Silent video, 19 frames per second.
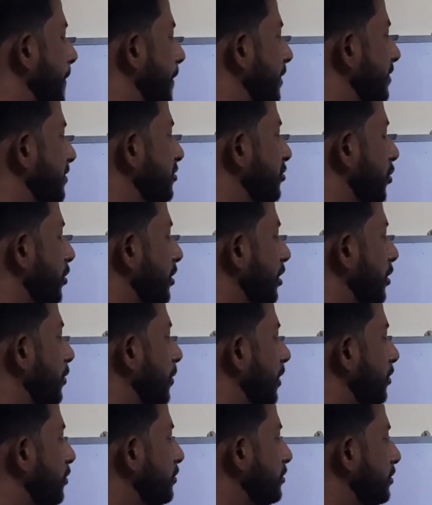is not equal
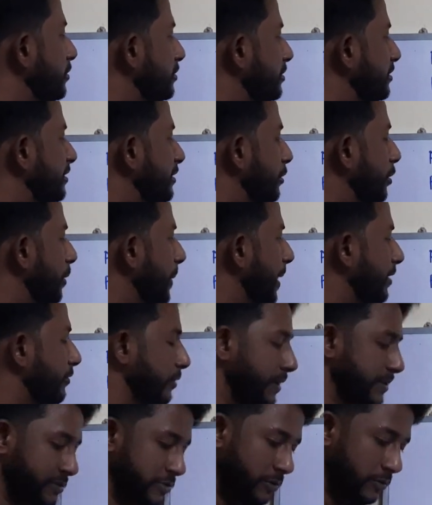to 0
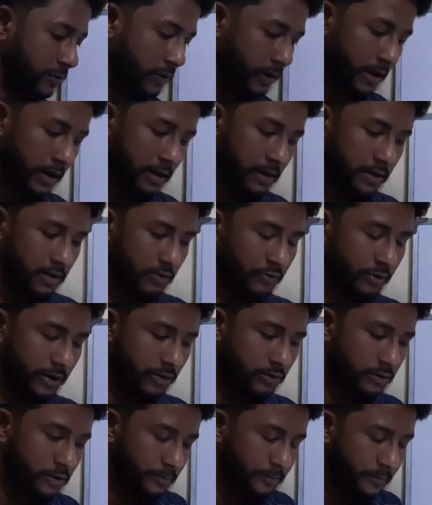matrix. Okay, now very
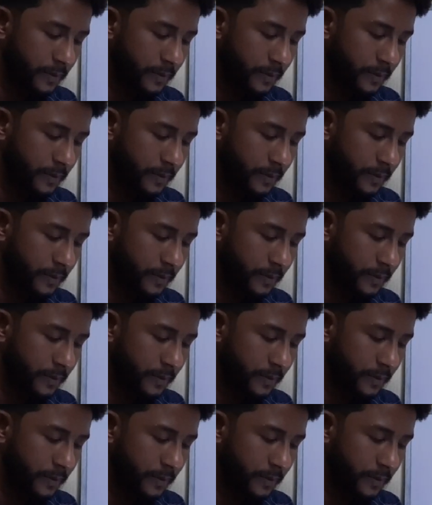good.